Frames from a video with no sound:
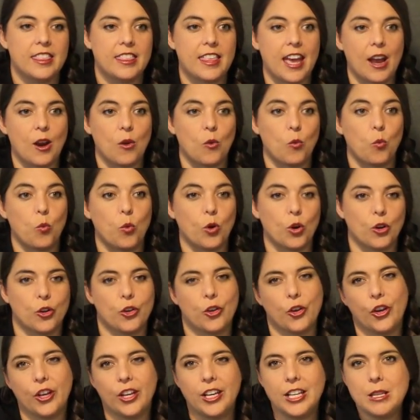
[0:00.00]
that were
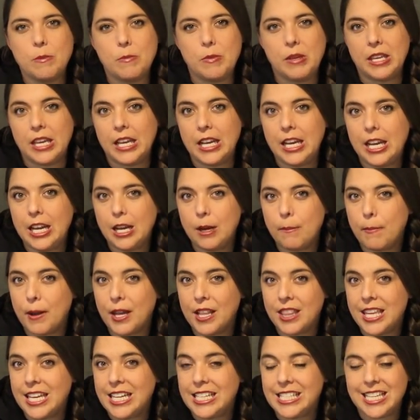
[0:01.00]
good in the beginning,
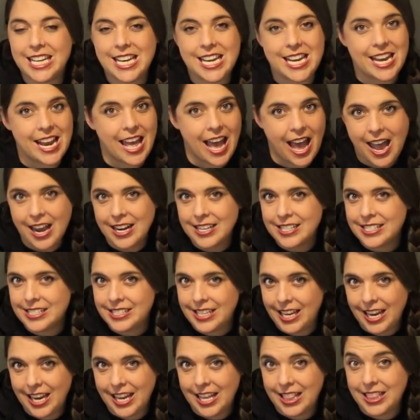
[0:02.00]
but they did not
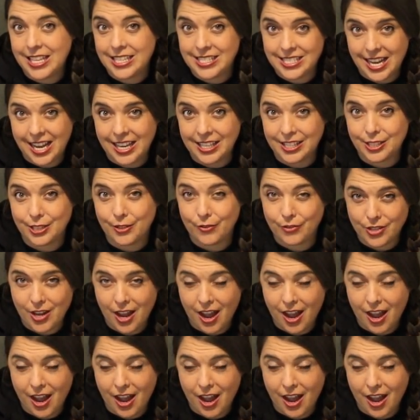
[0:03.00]
stand the test of